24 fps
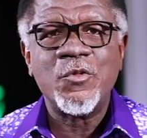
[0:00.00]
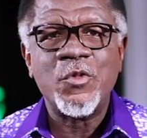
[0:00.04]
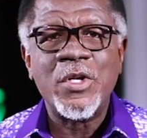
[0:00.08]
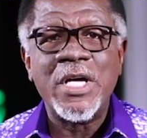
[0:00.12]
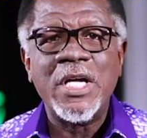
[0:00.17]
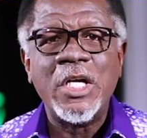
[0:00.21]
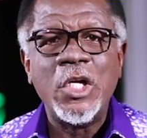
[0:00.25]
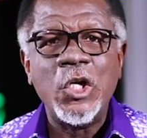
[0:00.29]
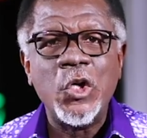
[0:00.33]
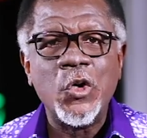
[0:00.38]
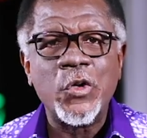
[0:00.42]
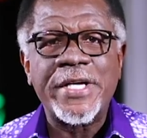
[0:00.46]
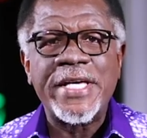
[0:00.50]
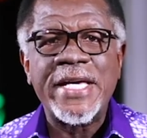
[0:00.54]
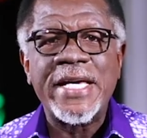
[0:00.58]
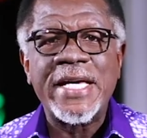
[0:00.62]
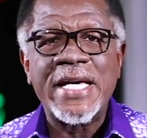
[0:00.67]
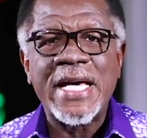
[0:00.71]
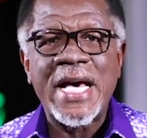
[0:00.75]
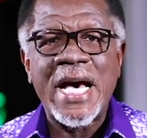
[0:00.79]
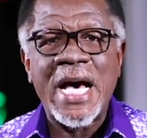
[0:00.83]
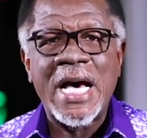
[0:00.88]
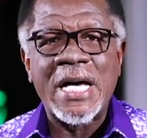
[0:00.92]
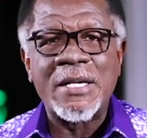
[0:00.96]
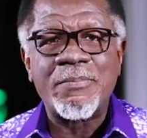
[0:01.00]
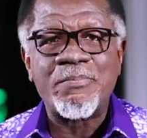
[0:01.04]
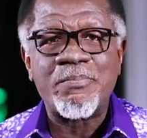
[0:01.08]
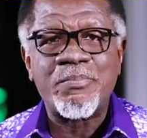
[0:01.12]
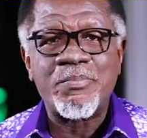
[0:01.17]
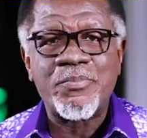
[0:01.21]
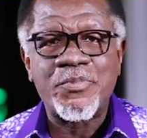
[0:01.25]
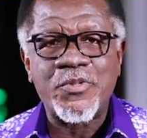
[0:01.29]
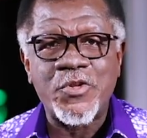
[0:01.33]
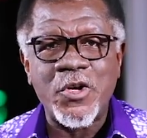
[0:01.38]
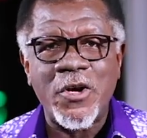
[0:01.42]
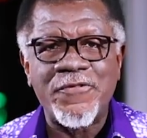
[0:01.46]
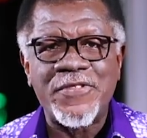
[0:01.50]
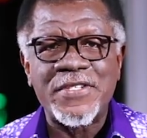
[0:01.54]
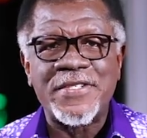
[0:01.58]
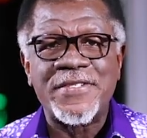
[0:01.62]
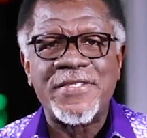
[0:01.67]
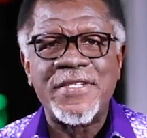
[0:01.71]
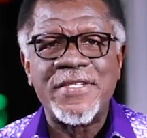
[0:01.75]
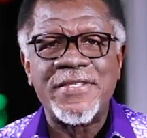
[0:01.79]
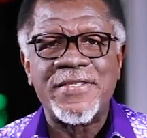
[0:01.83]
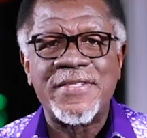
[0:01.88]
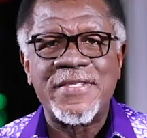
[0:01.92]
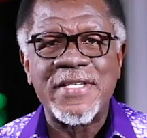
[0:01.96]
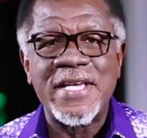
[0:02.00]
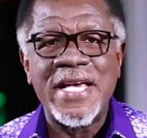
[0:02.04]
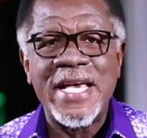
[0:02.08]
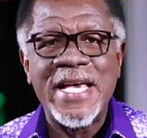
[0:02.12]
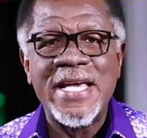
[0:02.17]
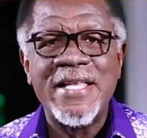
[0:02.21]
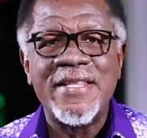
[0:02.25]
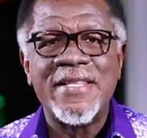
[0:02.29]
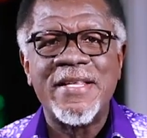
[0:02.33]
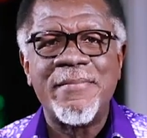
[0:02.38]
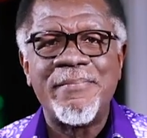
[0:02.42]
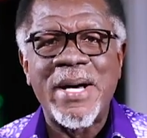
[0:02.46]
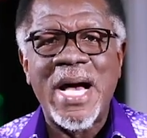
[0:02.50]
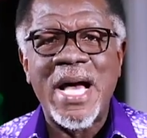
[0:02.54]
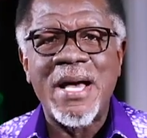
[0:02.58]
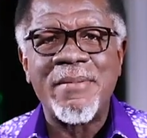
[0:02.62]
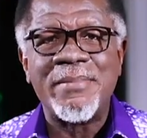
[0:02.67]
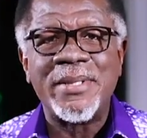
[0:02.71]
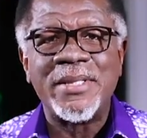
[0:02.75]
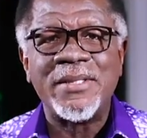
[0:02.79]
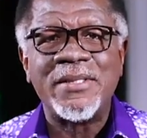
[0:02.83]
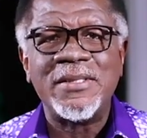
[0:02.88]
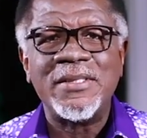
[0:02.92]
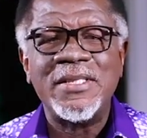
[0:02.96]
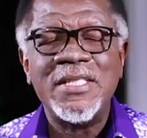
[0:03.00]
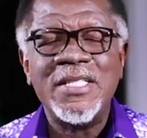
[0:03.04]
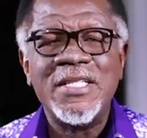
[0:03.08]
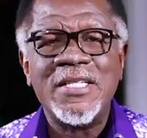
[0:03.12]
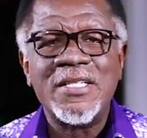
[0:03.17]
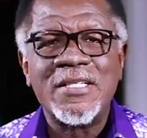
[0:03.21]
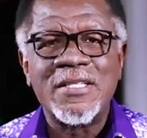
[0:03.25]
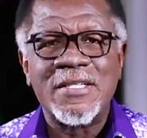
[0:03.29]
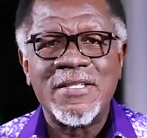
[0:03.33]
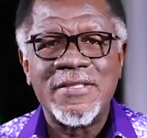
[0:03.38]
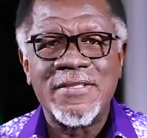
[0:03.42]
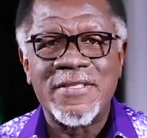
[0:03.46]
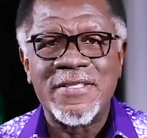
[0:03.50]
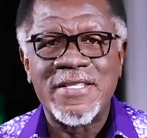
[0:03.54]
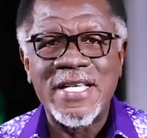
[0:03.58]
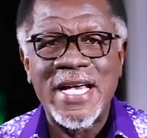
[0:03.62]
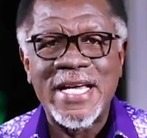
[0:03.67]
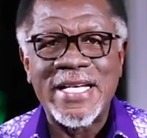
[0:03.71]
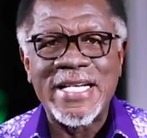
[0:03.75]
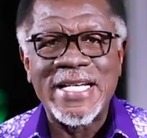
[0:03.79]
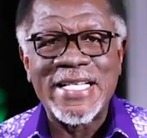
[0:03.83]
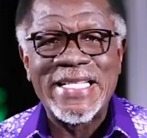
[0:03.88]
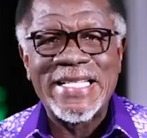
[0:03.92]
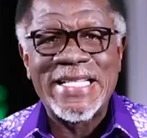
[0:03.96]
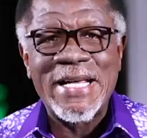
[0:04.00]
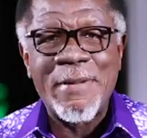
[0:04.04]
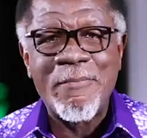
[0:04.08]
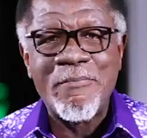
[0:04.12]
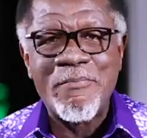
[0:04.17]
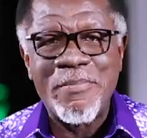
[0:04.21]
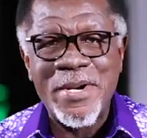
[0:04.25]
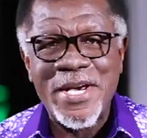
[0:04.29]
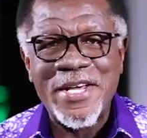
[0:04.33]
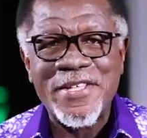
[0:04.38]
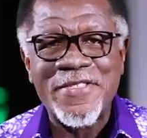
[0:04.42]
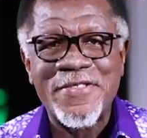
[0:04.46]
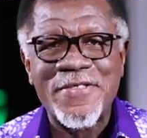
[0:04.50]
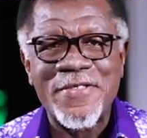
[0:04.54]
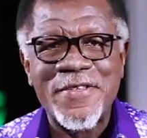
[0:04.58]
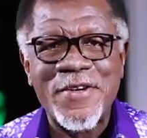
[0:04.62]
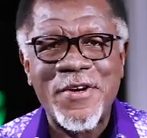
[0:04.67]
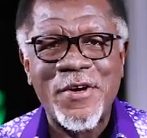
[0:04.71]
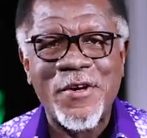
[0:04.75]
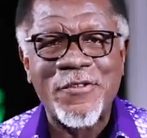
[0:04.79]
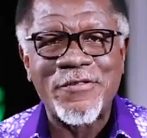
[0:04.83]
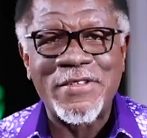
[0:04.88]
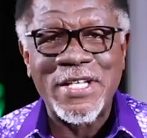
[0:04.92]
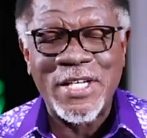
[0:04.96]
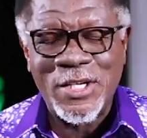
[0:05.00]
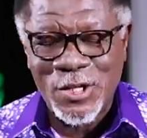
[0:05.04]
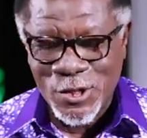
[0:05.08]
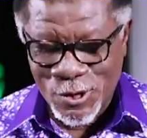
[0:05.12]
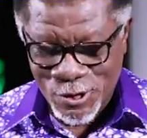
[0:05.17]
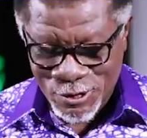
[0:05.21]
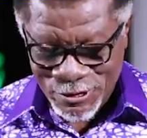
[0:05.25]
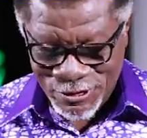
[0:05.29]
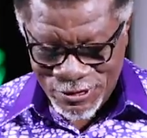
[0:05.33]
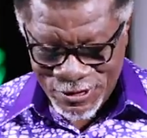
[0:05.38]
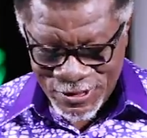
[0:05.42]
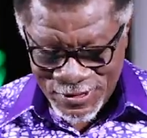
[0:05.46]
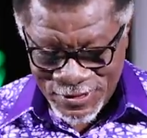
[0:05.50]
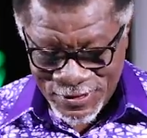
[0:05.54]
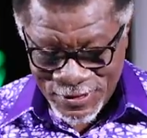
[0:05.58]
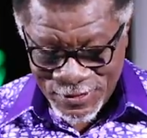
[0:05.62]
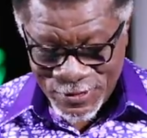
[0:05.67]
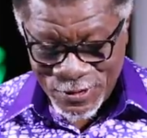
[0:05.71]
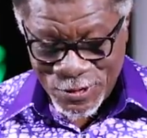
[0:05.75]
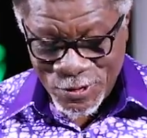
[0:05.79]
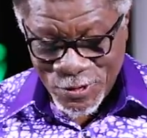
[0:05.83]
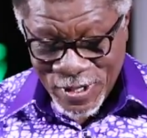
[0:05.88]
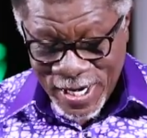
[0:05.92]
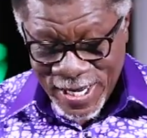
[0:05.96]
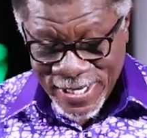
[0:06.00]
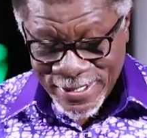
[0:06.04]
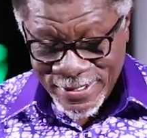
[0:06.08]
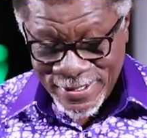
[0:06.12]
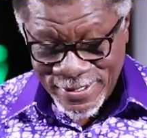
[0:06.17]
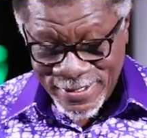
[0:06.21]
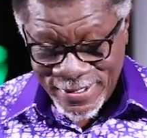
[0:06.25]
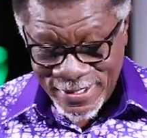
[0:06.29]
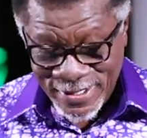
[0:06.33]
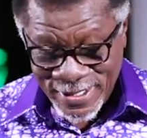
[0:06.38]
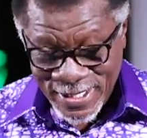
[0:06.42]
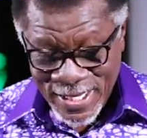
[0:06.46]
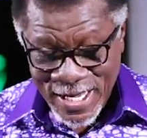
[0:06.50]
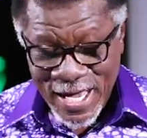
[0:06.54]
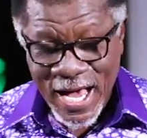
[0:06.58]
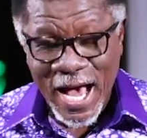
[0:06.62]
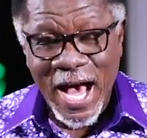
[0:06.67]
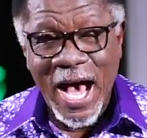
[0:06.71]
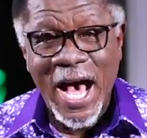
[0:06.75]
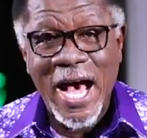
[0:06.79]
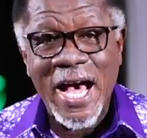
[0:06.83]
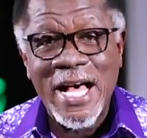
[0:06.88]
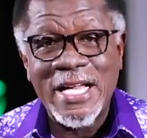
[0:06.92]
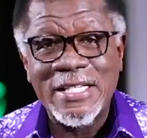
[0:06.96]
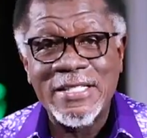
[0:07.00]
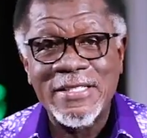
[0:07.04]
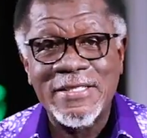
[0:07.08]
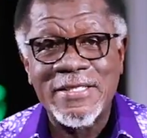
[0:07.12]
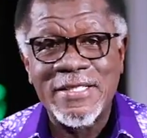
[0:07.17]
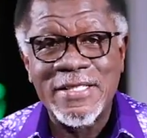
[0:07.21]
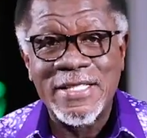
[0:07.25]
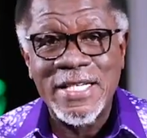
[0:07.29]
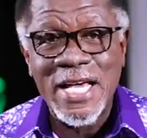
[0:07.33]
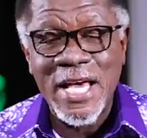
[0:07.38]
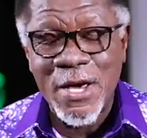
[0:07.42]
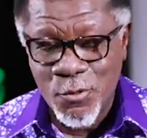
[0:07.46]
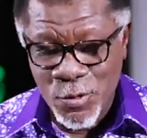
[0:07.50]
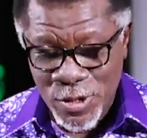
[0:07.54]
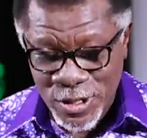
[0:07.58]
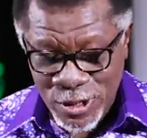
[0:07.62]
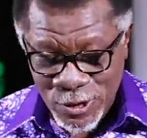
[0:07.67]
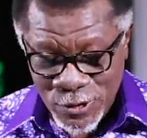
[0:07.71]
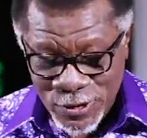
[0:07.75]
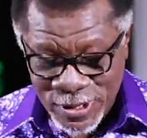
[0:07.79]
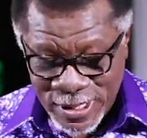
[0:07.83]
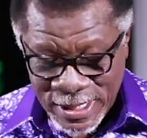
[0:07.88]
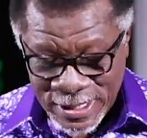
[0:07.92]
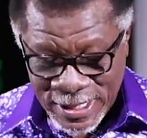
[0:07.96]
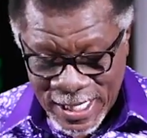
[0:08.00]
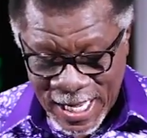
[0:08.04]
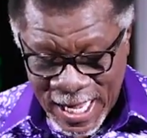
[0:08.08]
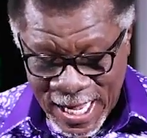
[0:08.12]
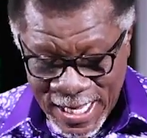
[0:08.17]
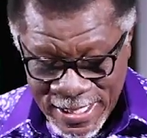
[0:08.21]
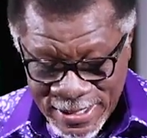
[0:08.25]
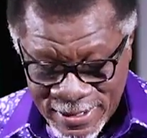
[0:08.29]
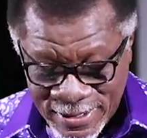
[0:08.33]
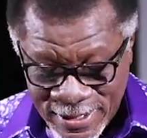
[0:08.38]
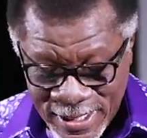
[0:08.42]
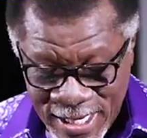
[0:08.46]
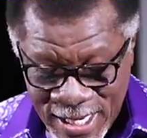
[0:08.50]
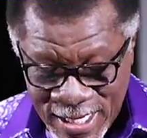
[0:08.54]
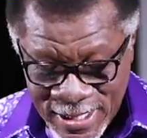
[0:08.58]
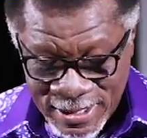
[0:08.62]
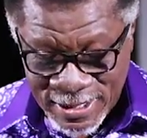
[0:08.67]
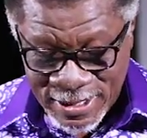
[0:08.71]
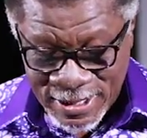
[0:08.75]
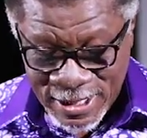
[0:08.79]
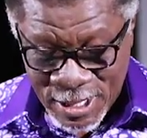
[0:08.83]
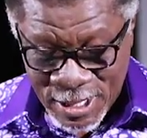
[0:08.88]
we are looking at prophecies in the Bible concerning the birth of the Lord Jesus Christ. And today we look at Isaiah